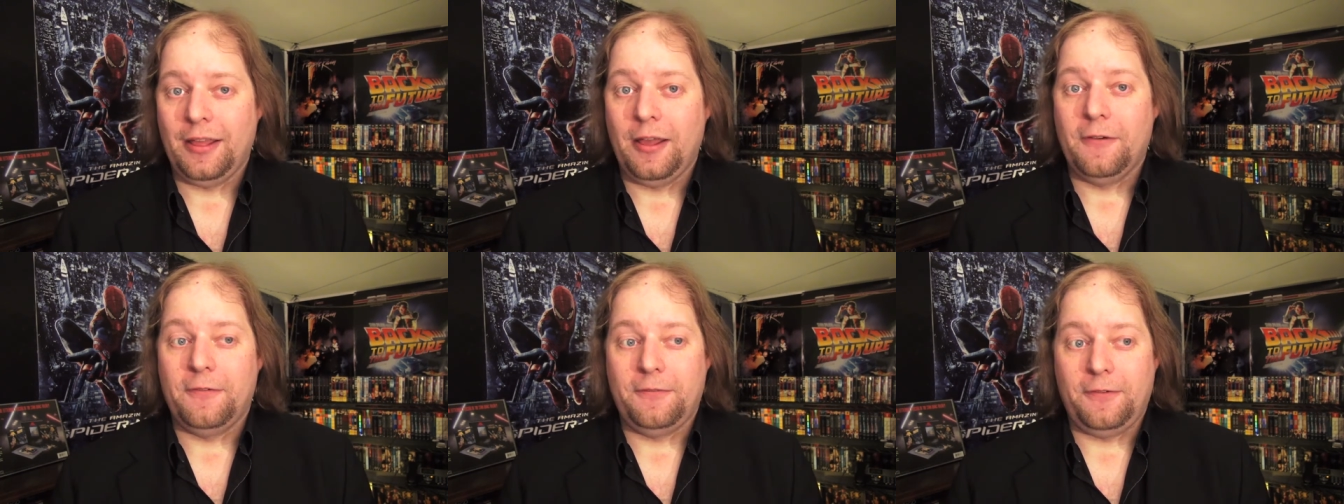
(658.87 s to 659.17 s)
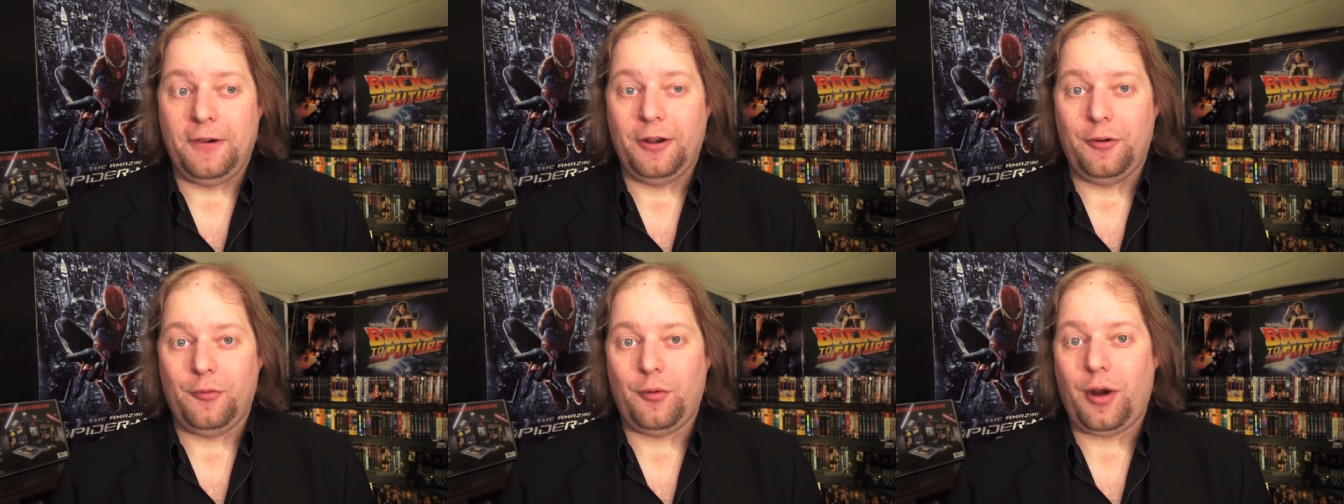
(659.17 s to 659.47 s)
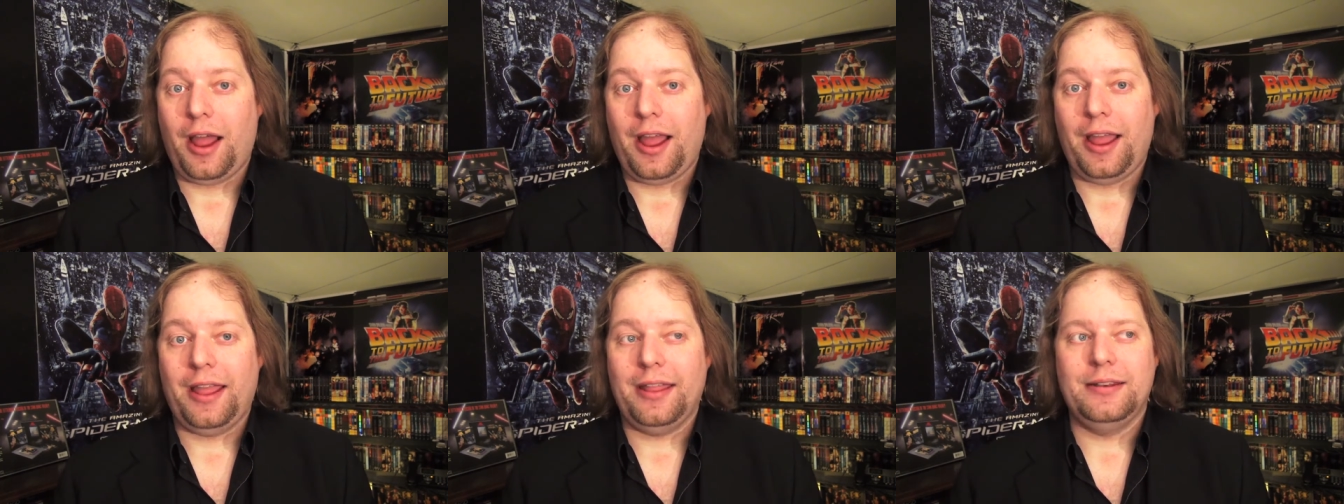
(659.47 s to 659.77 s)
fun
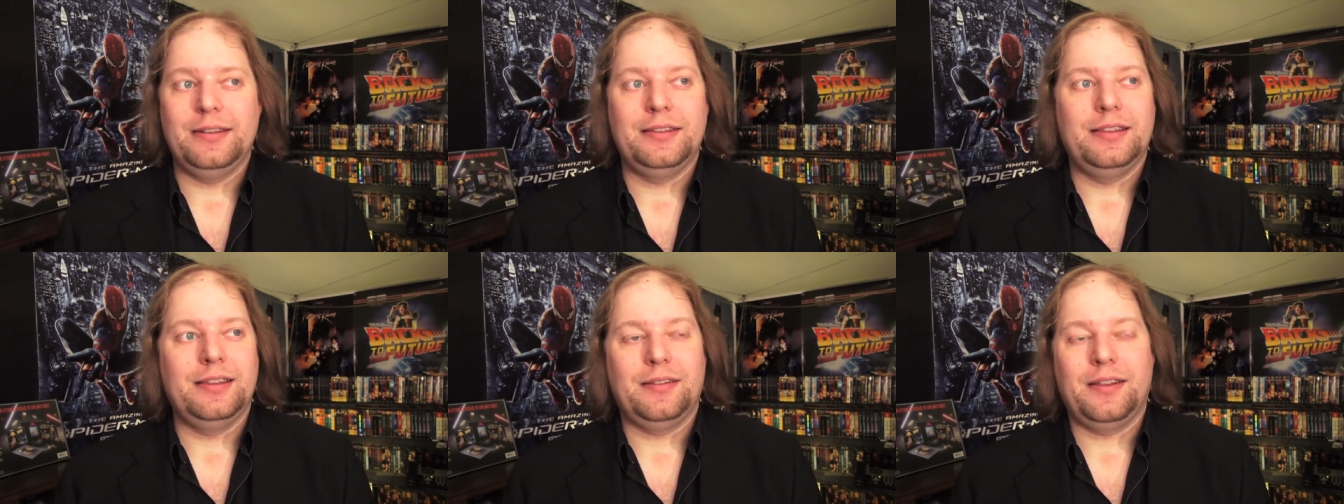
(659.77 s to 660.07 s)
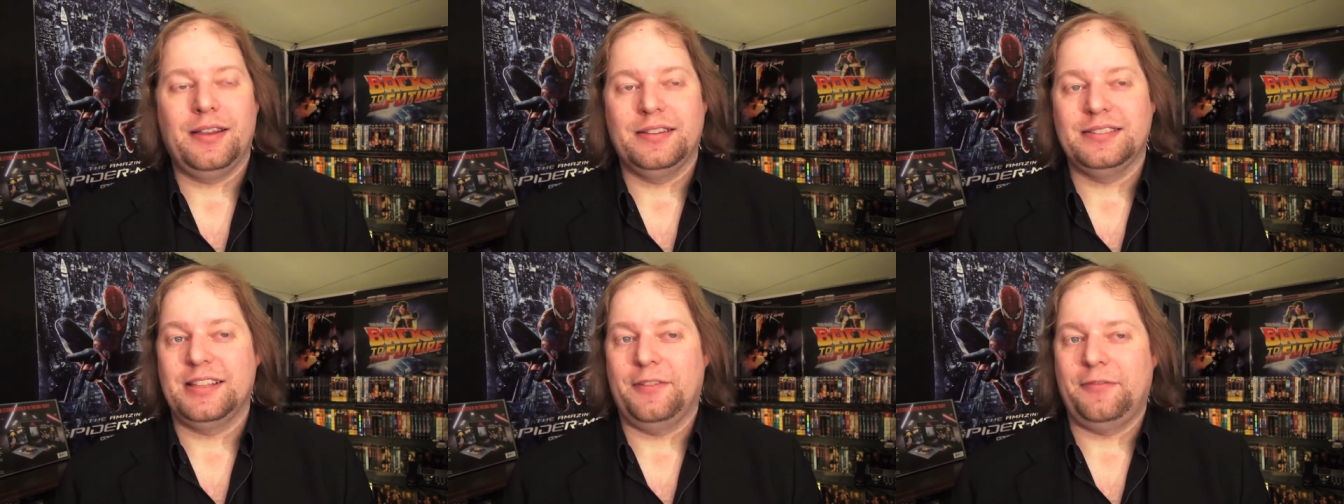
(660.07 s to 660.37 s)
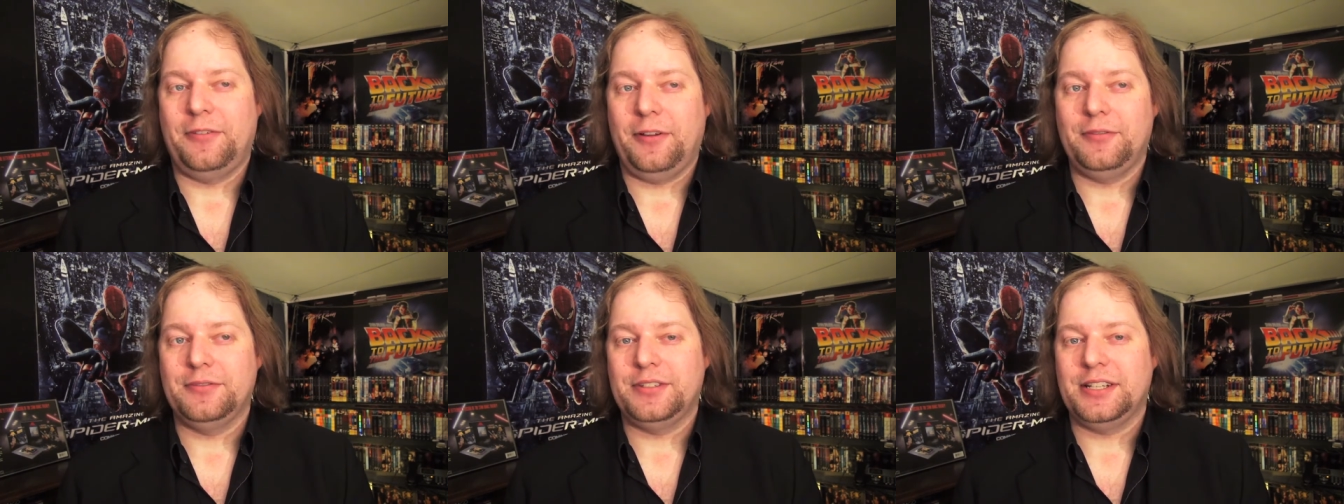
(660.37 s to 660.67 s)
ride, because the
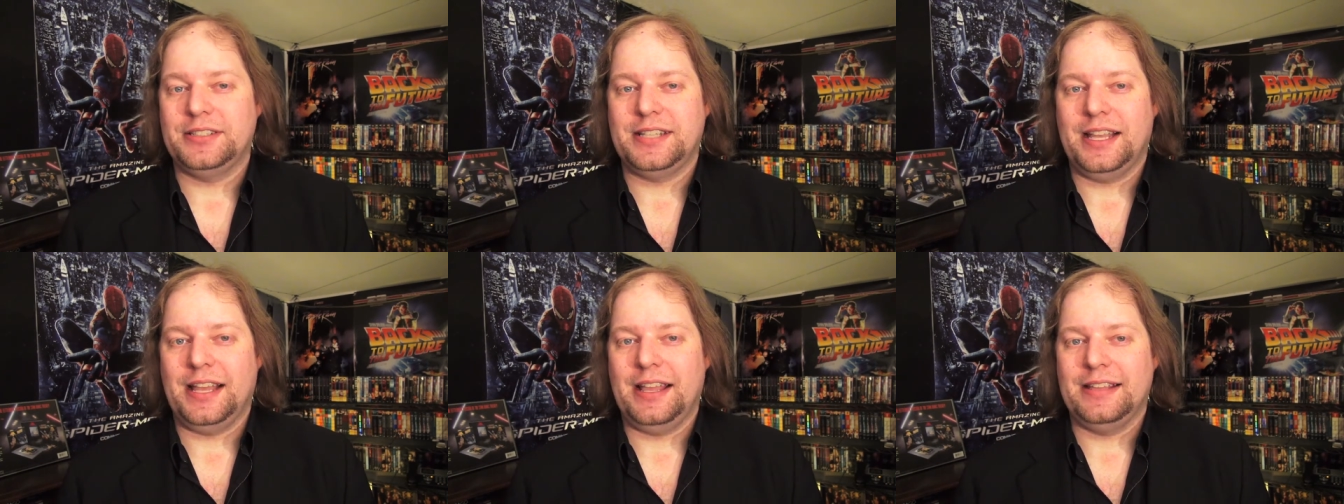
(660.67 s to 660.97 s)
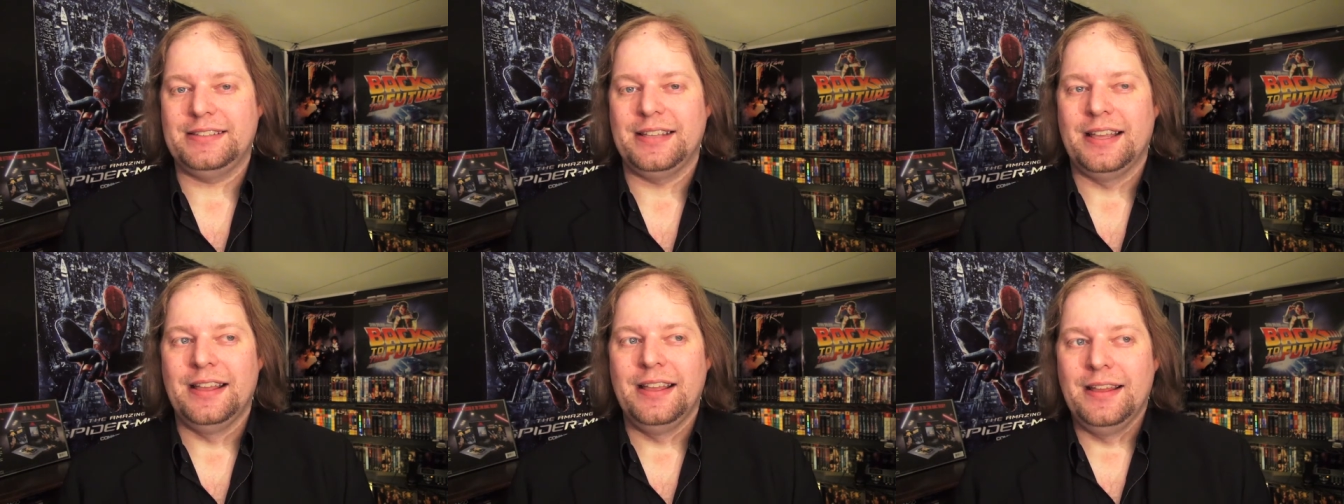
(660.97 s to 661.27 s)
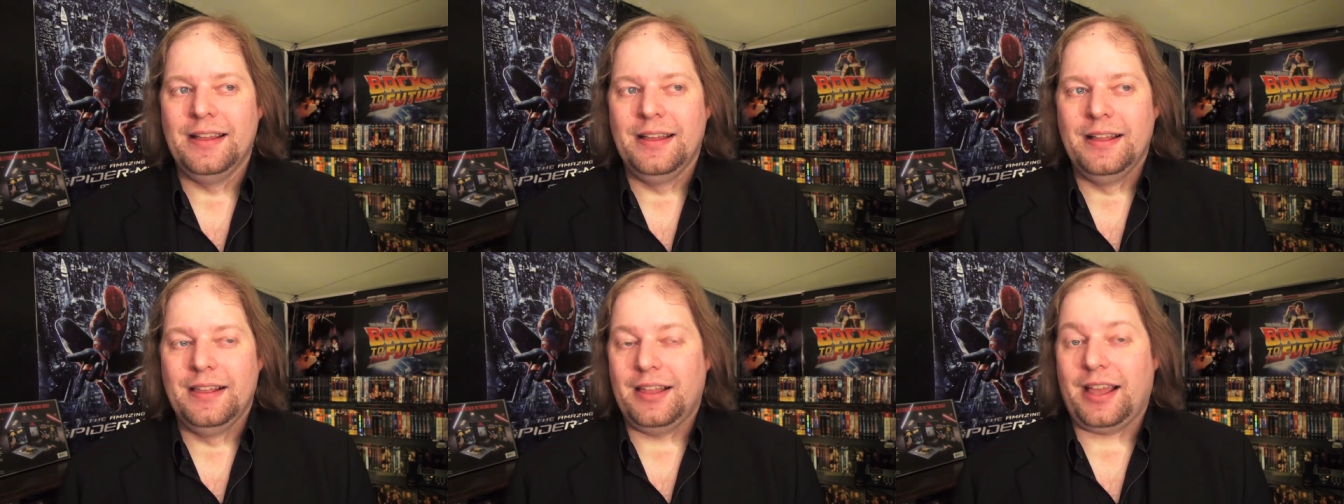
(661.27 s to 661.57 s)
film just has,
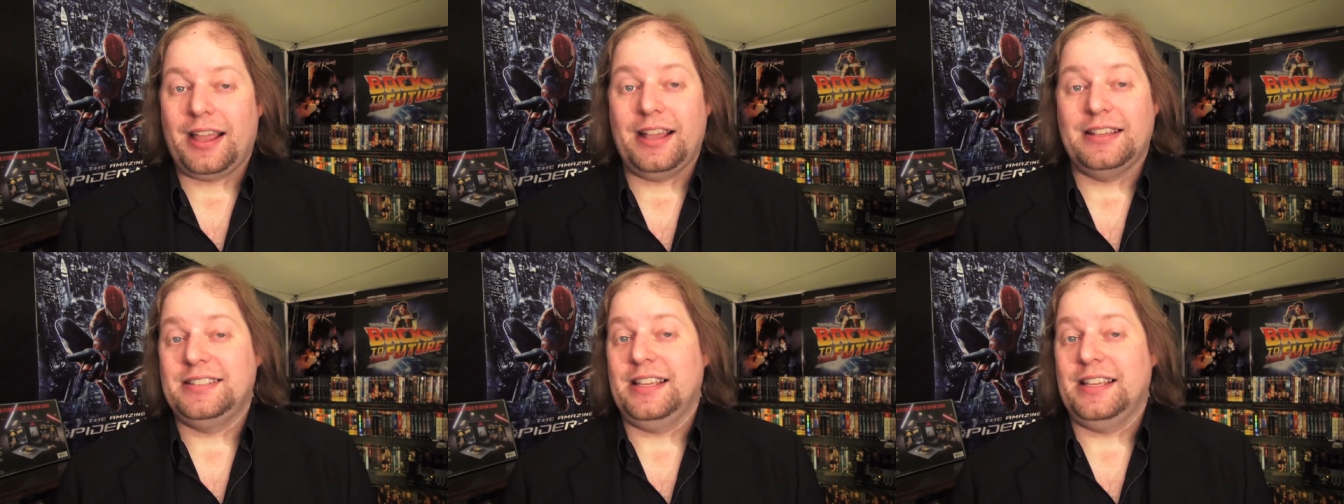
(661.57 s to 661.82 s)
like I